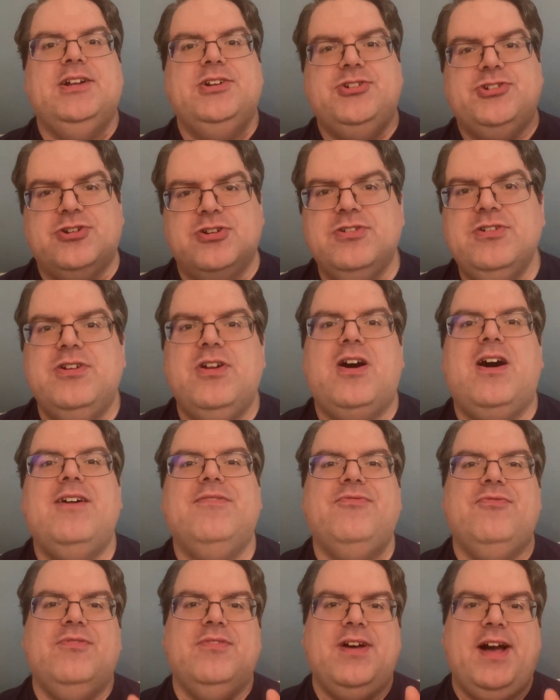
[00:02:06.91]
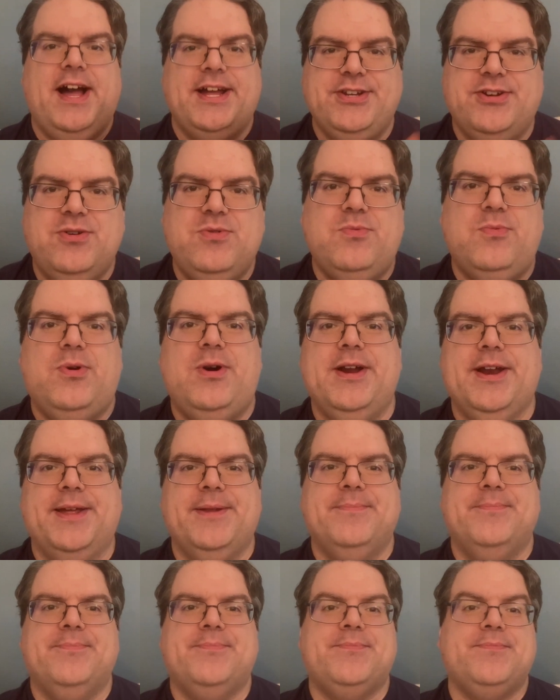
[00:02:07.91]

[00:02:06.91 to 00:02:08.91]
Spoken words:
turn it off, I don't want it.